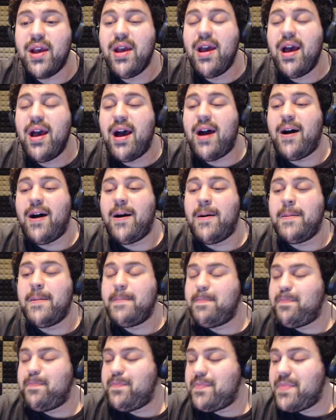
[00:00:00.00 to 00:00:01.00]

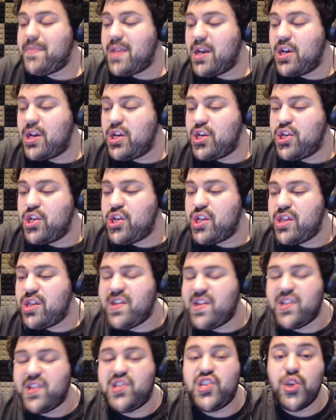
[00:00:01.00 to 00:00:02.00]

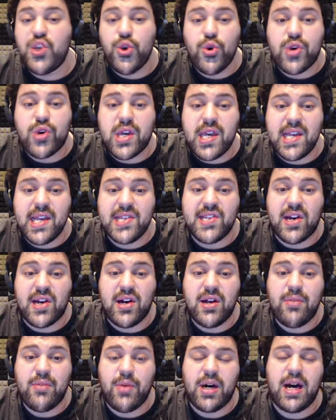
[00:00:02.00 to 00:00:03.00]
The Duke is
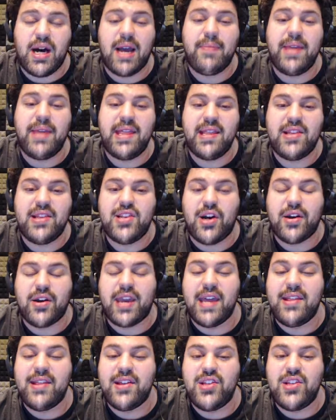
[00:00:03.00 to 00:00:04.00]
all, well, I mean,
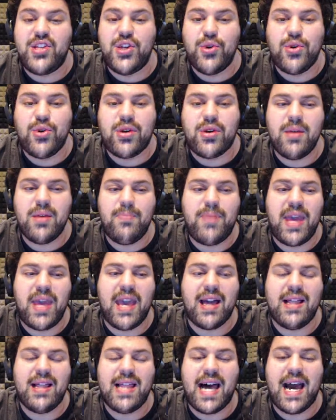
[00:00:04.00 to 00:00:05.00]
the Duke being
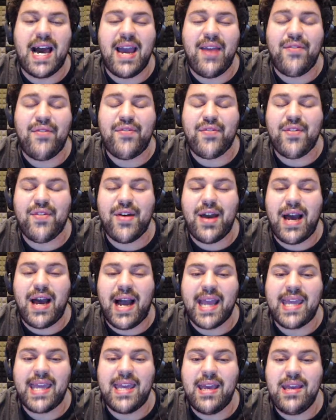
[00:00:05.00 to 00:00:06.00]
alive, I
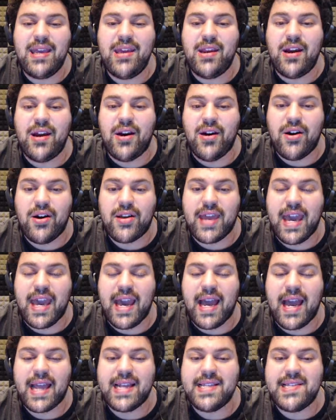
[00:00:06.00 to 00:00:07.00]

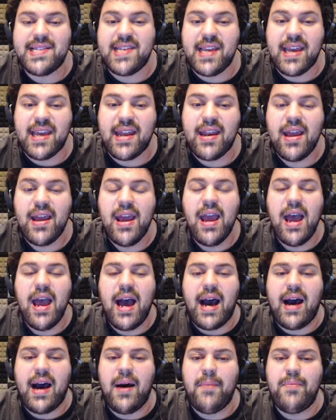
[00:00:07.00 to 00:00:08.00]
could see it.
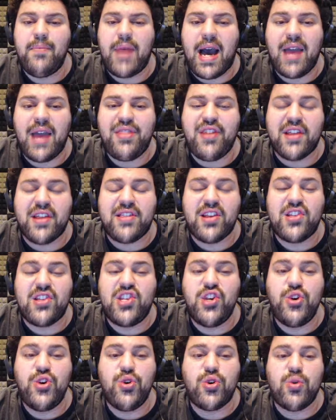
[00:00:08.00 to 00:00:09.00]
I thought the
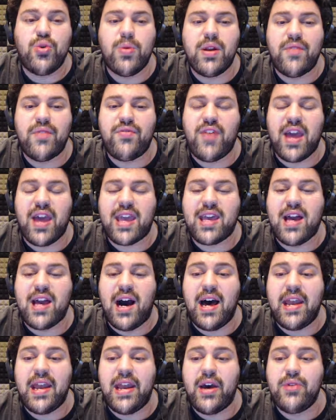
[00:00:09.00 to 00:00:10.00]
Duke would have like
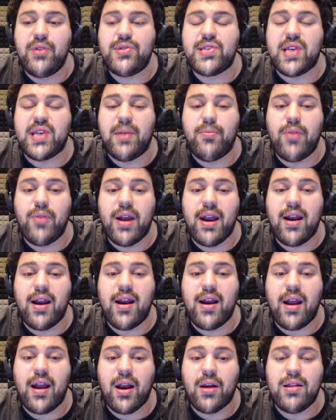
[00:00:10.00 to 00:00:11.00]
gone out
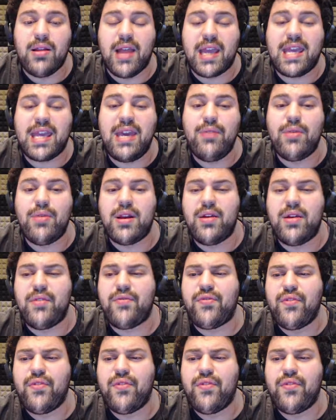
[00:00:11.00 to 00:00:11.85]
somewhere, or like he would have,